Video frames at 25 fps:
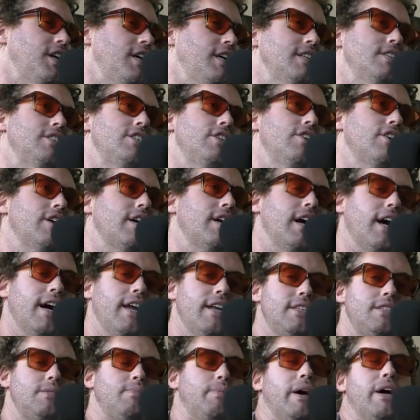easier to cut
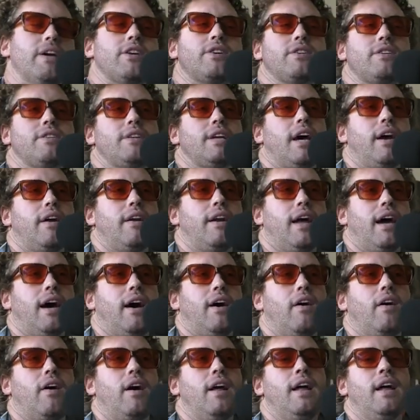a special down
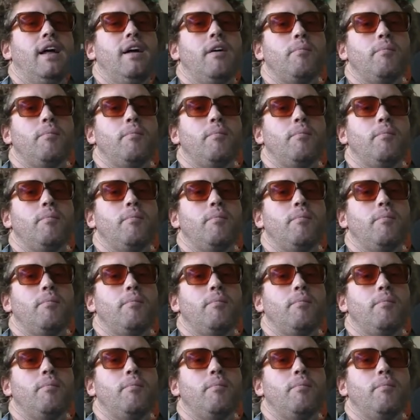now